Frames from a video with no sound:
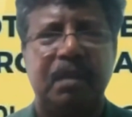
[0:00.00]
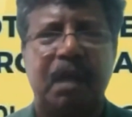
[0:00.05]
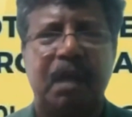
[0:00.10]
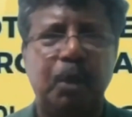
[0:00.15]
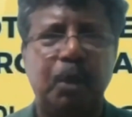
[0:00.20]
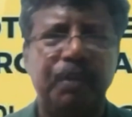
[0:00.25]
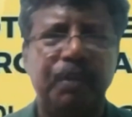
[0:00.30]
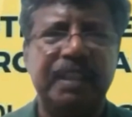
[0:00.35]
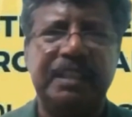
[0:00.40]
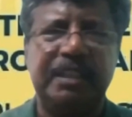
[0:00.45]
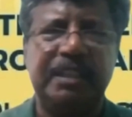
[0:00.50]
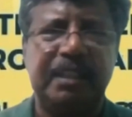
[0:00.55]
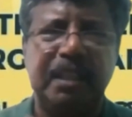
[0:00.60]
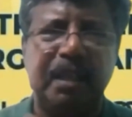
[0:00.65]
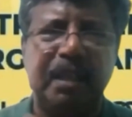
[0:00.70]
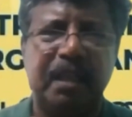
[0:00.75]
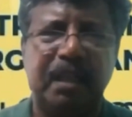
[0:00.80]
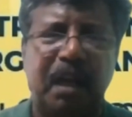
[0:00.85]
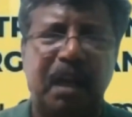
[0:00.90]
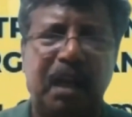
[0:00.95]
Not to reach
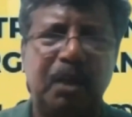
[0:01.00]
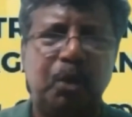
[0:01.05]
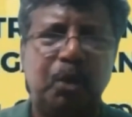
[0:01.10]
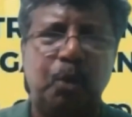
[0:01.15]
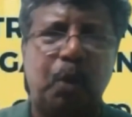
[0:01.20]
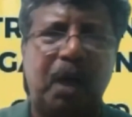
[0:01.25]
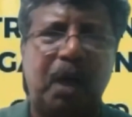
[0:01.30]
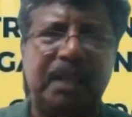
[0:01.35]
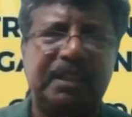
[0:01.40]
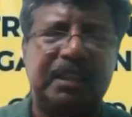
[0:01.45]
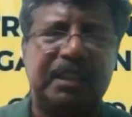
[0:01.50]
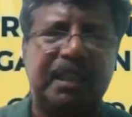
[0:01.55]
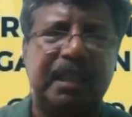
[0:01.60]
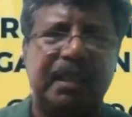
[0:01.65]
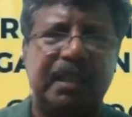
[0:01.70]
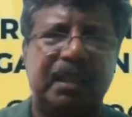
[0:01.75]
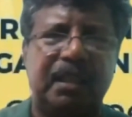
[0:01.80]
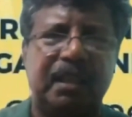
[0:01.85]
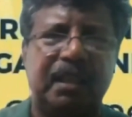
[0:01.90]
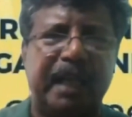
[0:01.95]
the, not to watch
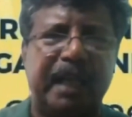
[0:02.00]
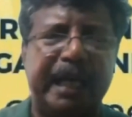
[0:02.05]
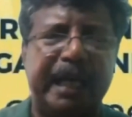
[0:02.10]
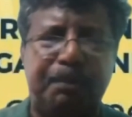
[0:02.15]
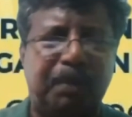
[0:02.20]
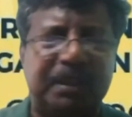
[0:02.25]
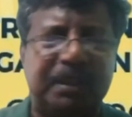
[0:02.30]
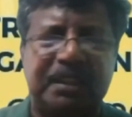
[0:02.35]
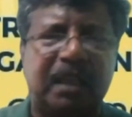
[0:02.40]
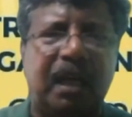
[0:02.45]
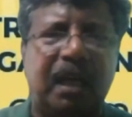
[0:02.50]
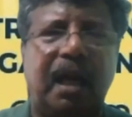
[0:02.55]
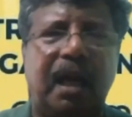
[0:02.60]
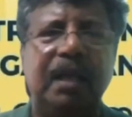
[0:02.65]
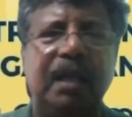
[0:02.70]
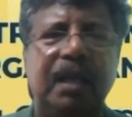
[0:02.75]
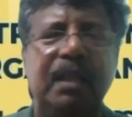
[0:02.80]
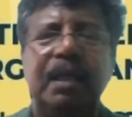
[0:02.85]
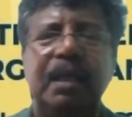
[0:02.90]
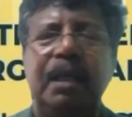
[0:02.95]
that uh, night
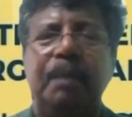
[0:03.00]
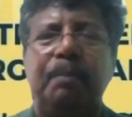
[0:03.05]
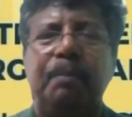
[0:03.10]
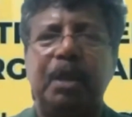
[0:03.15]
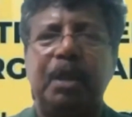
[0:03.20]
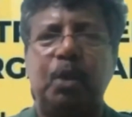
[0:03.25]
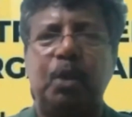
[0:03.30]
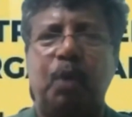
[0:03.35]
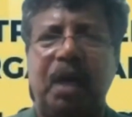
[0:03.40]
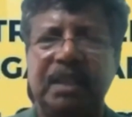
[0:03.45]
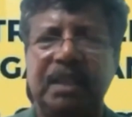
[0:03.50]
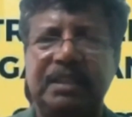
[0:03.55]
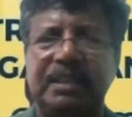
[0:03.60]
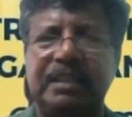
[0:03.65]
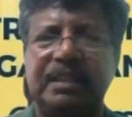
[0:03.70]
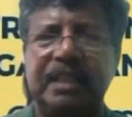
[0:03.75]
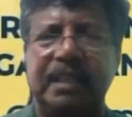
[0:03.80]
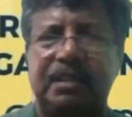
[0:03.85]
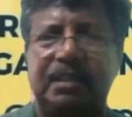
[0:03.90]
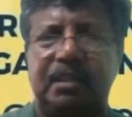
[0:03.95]
masala, but to
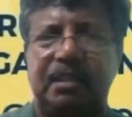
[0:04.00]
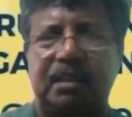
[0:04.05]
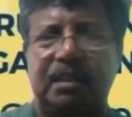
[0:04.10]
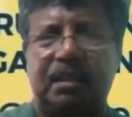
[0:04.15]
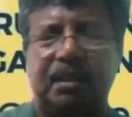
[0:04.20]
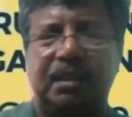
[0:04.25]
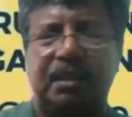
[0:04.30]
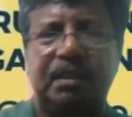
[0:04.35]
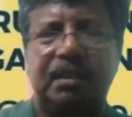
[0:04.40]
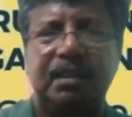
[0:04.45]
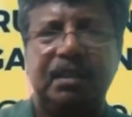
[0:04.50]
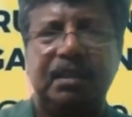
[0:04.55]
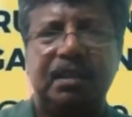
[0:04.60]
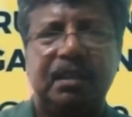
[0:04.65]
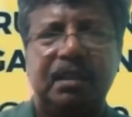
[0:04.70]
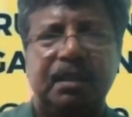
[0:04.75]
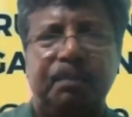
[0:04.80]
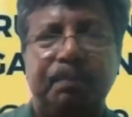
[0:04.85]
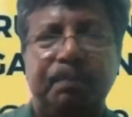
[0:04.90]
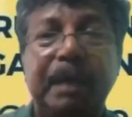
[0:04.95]
watch that uh,
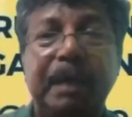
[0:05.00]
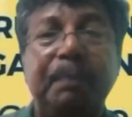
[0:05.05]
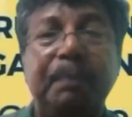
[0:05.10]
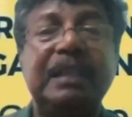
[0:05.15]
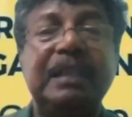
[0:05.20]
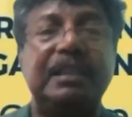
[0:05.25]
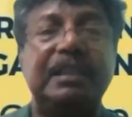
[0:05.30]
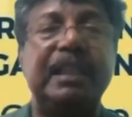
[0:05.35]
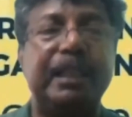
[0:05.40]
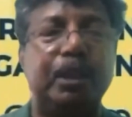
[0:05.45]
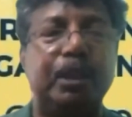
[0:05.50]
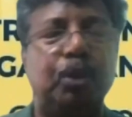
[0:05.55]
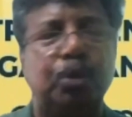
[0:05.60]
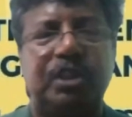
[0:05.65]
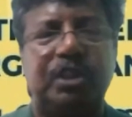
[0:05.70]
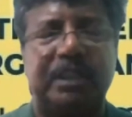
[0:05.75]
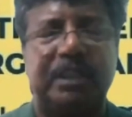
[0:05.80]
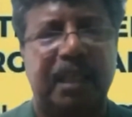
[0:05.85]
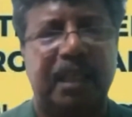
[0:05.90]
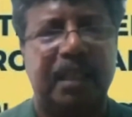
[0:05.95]
BBC
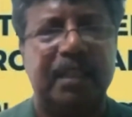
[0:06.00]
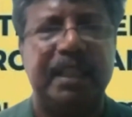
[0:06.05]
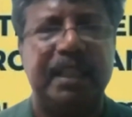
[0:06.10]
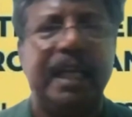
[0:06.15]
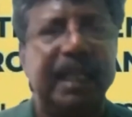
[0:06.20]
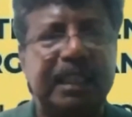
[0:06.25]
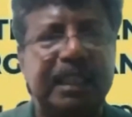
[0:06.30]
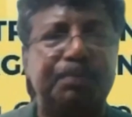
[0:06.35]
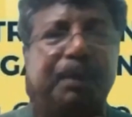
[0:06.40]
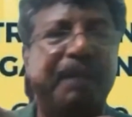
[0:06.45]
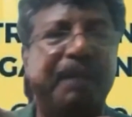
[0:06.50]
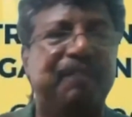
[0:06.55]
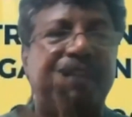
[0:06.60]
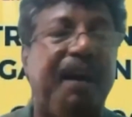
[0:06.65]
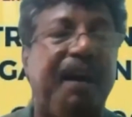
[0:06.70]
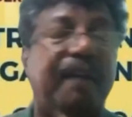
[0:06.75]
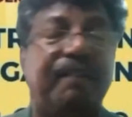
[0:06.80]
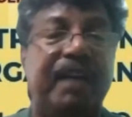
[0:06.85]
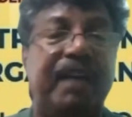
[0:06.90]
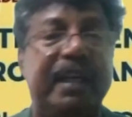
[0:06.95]
news channel. That is my
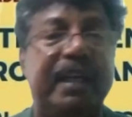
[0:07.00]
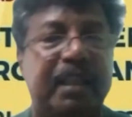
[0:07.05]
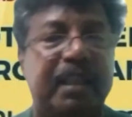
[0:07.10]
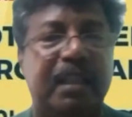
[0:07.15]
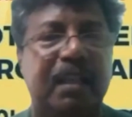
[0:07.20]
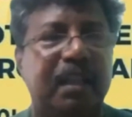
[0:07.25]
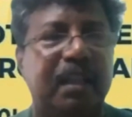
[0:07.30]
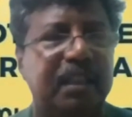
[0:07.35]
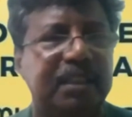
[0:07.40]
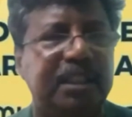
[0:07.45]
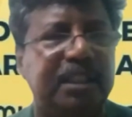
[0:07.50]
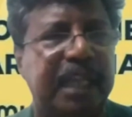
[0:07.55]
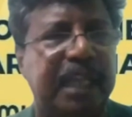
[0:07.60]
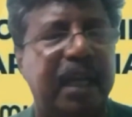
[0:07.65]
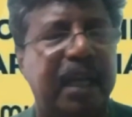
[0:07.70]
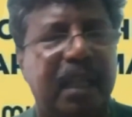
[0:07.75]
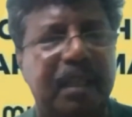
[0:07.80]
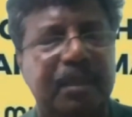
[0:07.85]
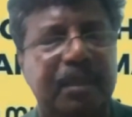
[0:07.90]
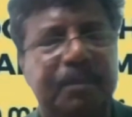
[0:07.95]
favorite uh,
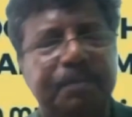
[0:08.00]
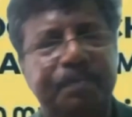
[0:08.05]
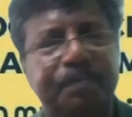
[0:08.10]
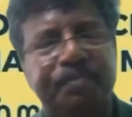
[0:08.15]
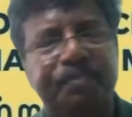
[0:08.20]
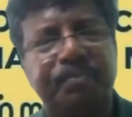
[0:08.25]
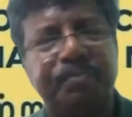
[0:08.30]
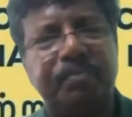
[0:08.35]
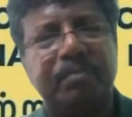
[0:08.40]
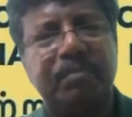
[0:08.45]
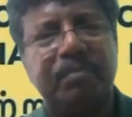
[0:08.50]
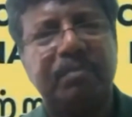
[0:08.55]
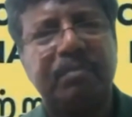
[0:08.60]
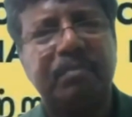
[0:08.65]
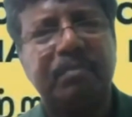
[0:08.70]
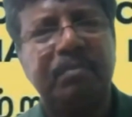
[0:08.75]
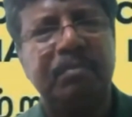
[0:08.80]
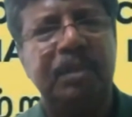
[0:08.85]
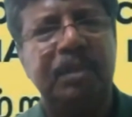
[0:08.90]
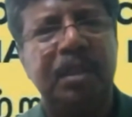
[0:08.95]
channel.
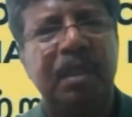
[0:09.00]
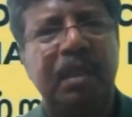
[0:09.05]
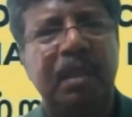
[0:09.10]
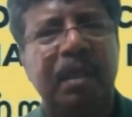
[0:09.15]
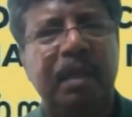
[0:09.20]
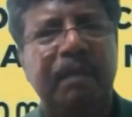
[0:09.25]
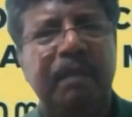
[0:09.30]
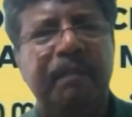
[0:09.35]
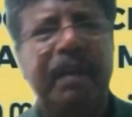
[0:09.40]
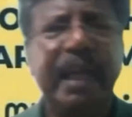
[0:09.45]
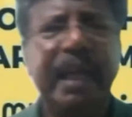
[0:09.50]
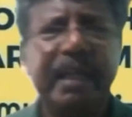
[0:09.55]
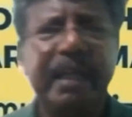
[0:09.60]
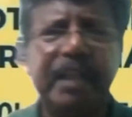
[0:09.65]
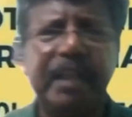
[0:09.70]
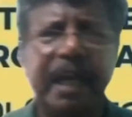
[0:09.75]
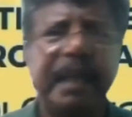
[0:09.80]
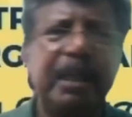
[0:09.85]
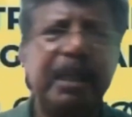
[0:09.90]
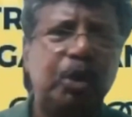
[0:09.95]
When I
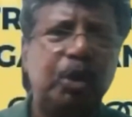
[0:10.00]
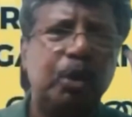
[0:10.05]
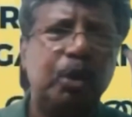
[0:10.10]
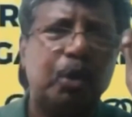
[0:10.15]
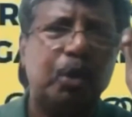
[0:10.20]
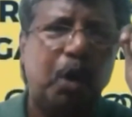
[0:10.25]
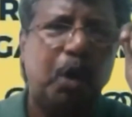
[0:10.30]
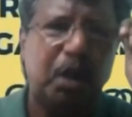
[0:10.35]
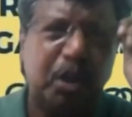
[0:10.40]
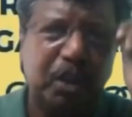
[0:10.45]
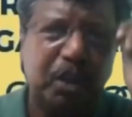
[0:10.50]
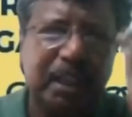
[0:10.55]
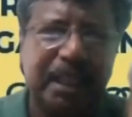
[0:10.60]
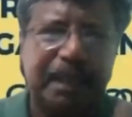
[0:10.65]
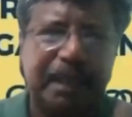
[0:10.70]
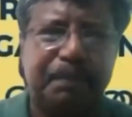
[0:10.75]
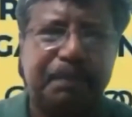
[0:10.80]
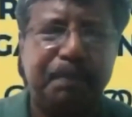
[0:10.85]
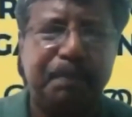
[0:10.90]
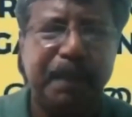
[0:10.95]
tried to go to the